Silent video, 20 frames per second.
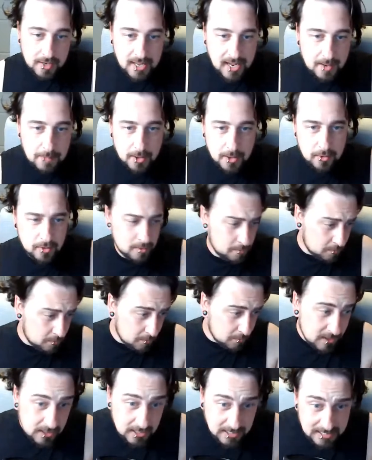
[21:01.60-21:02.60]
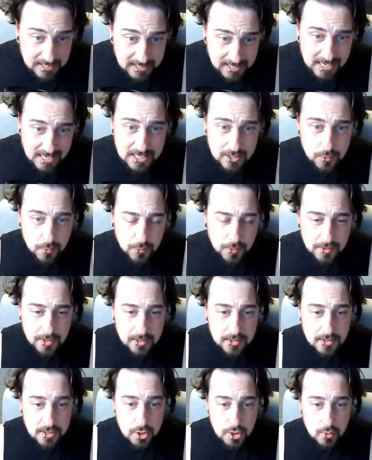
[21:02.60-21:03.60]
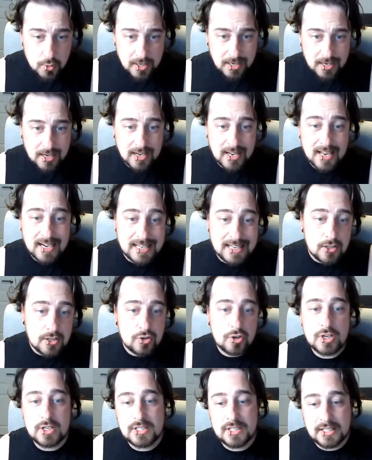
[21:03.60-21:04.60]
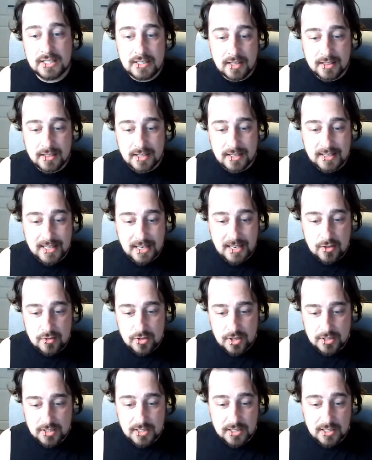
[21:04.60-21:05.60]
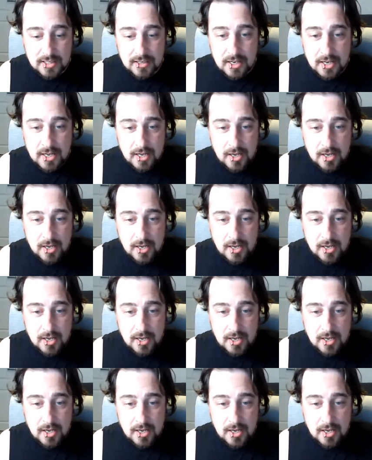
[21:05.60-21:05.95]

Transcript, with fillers: the iPad of them. Engage with what they're doing. Get interested in the thing they're interested in.